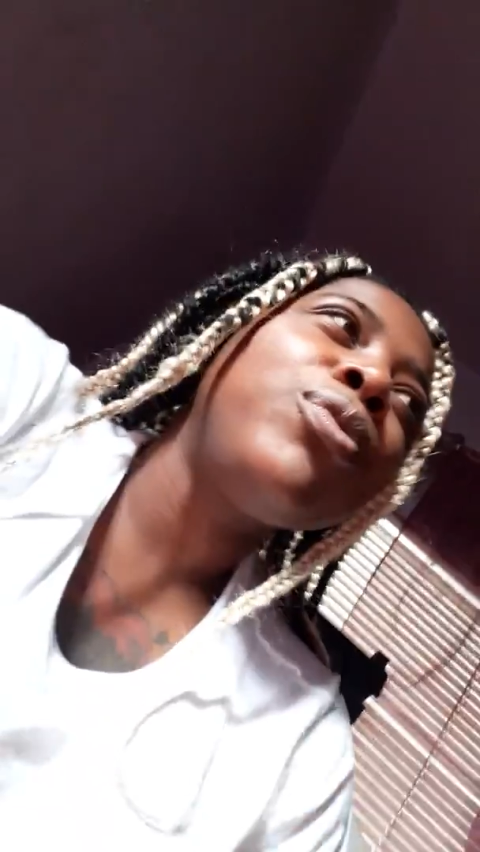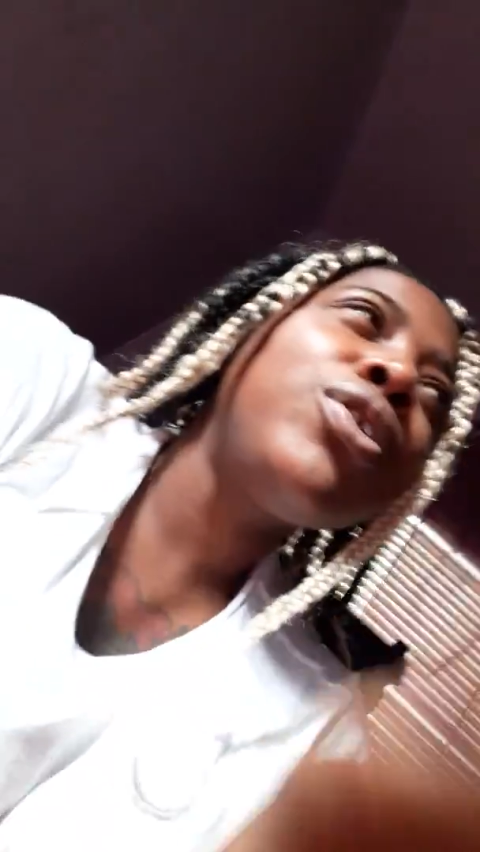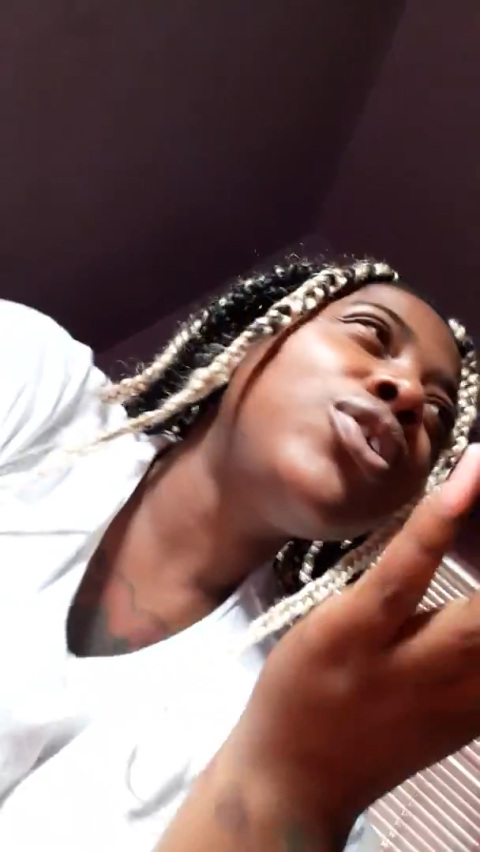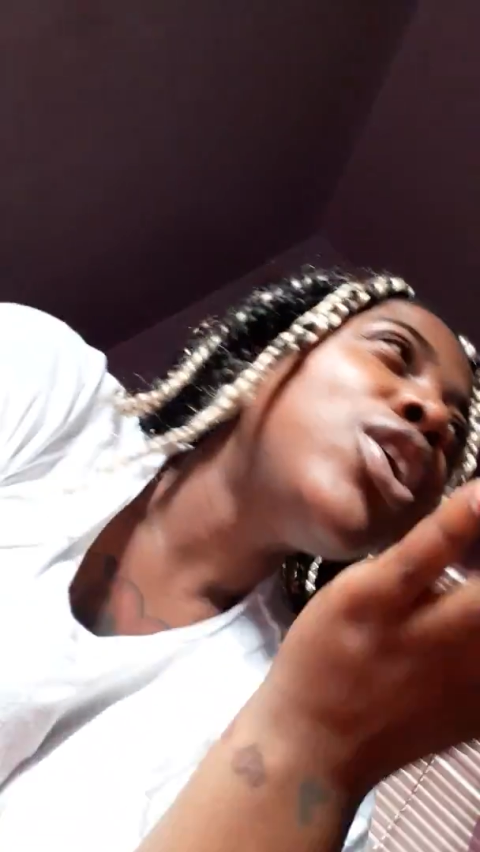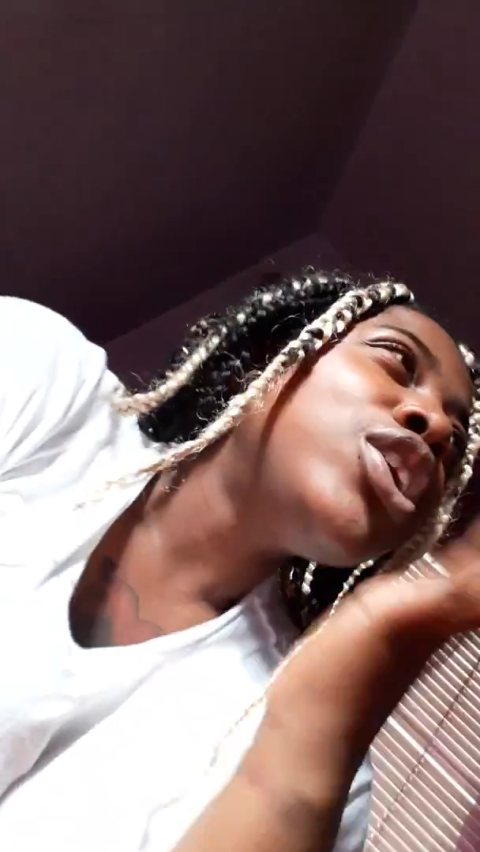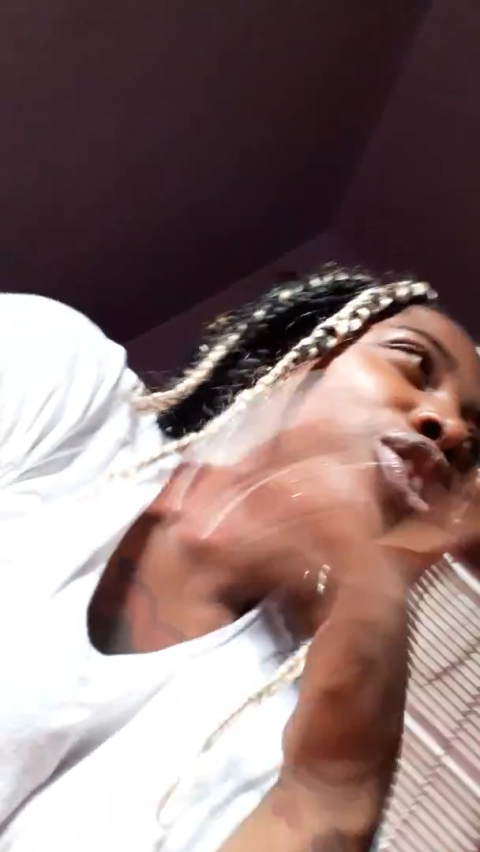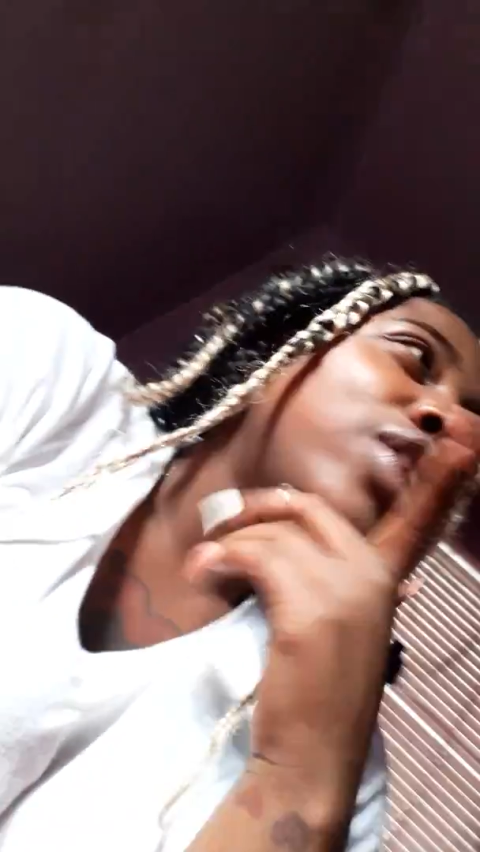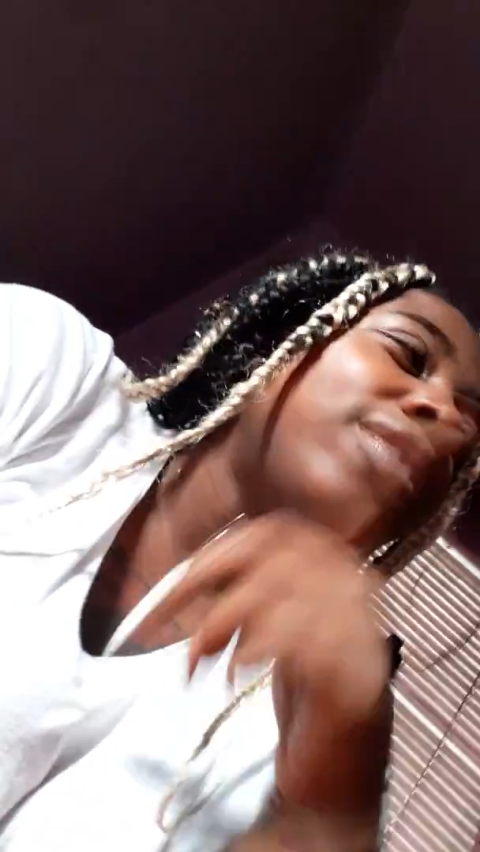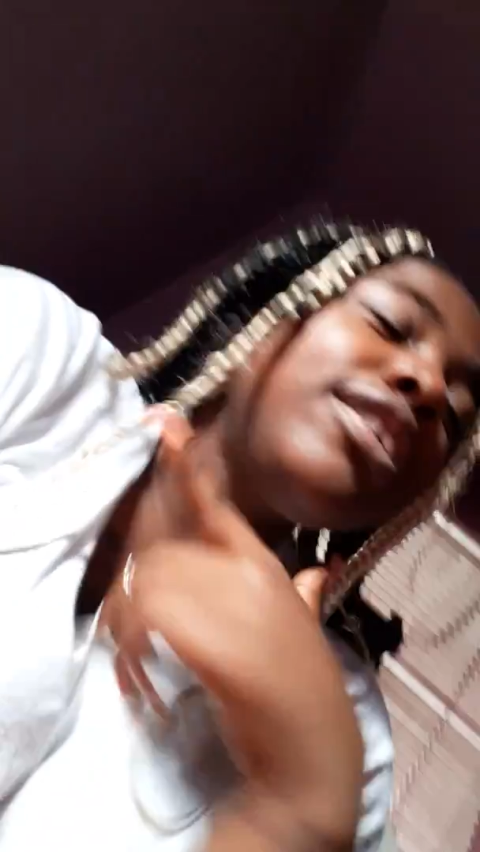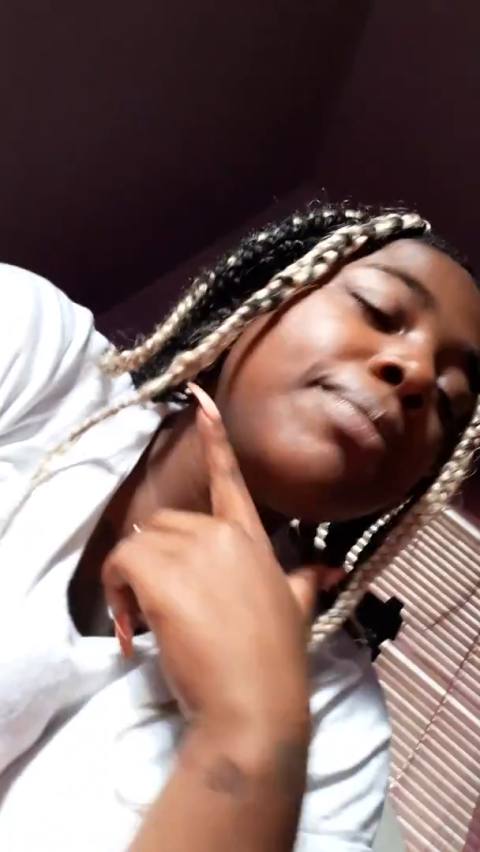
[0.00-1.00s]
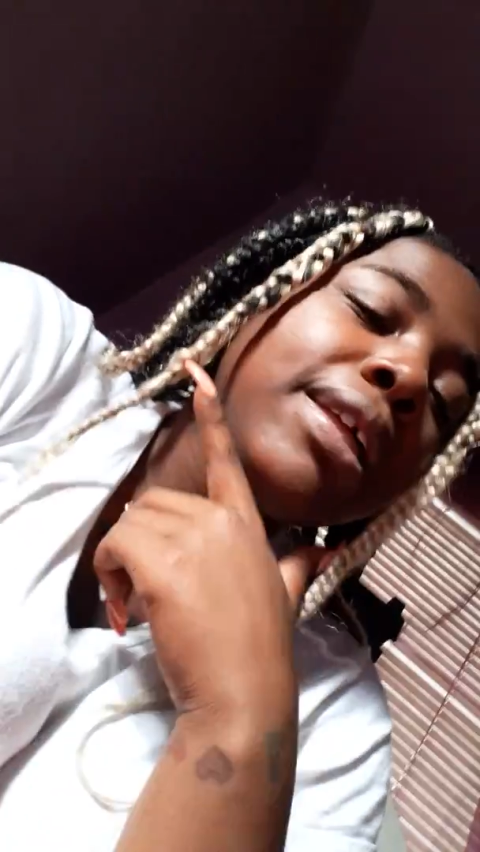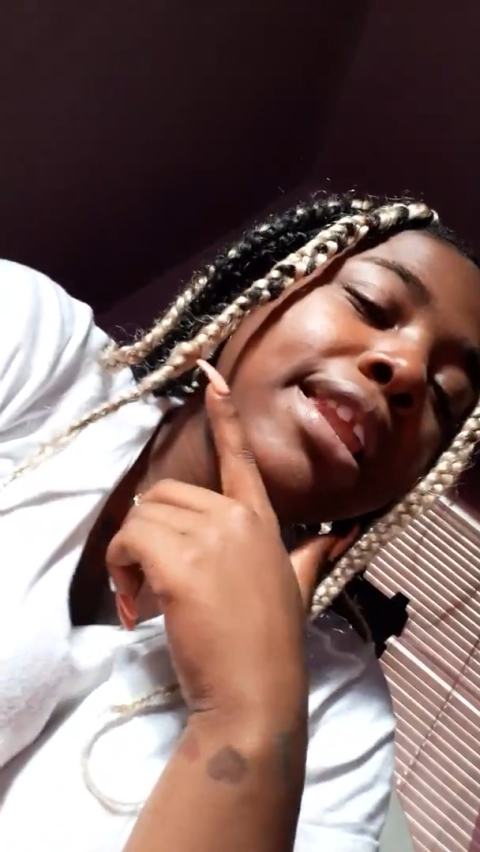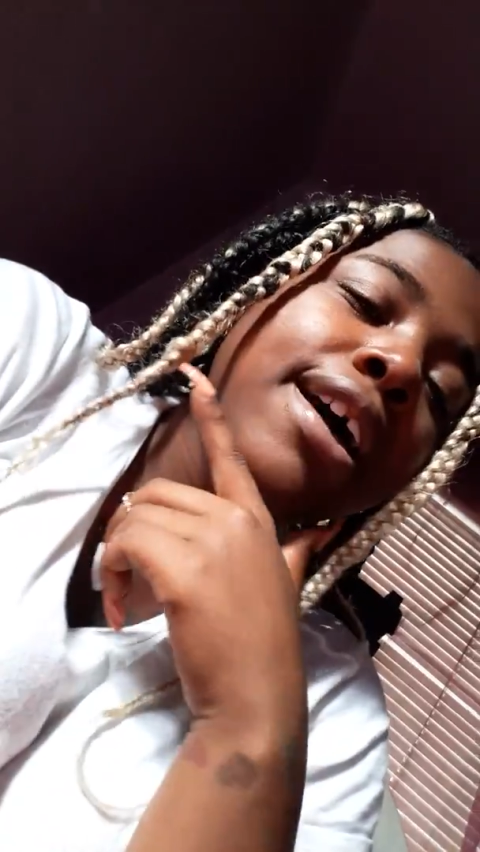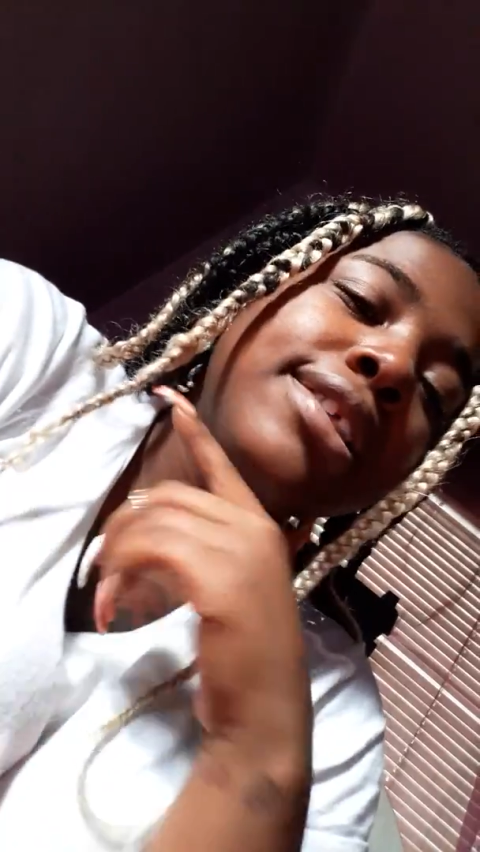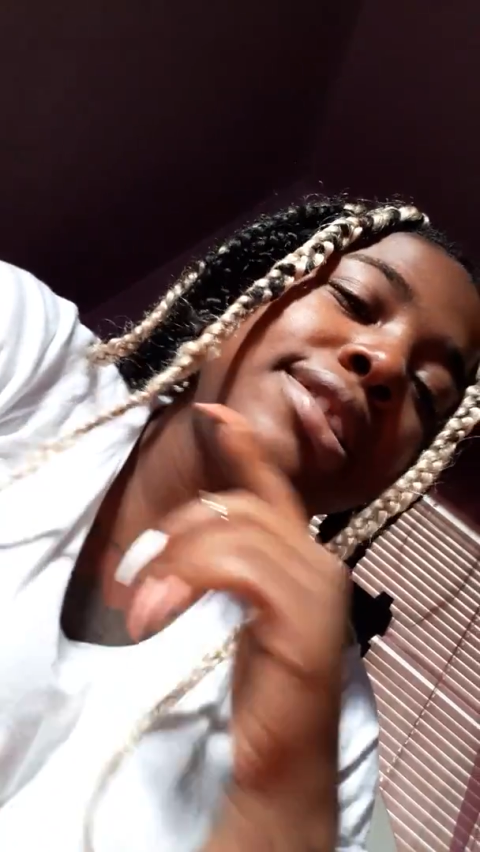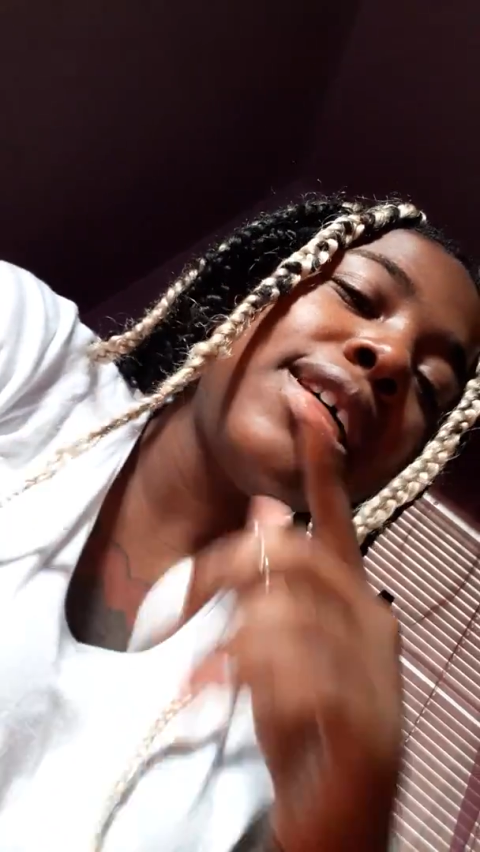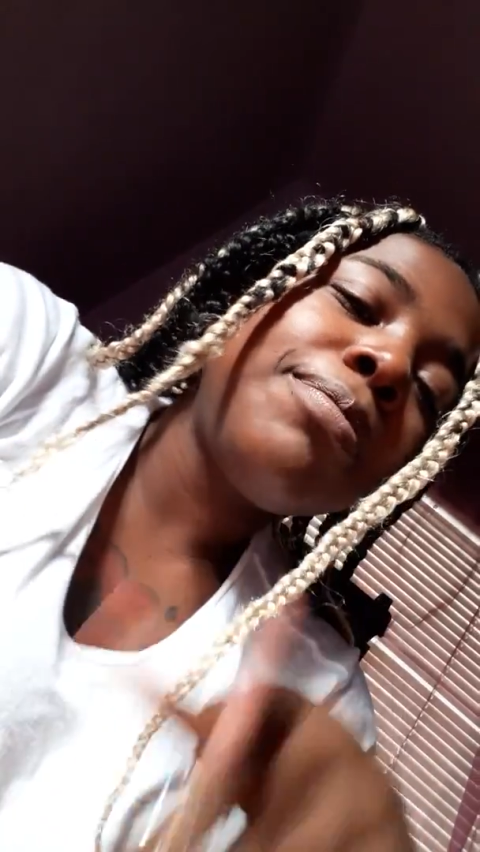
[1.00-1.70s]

Well, no, I think my last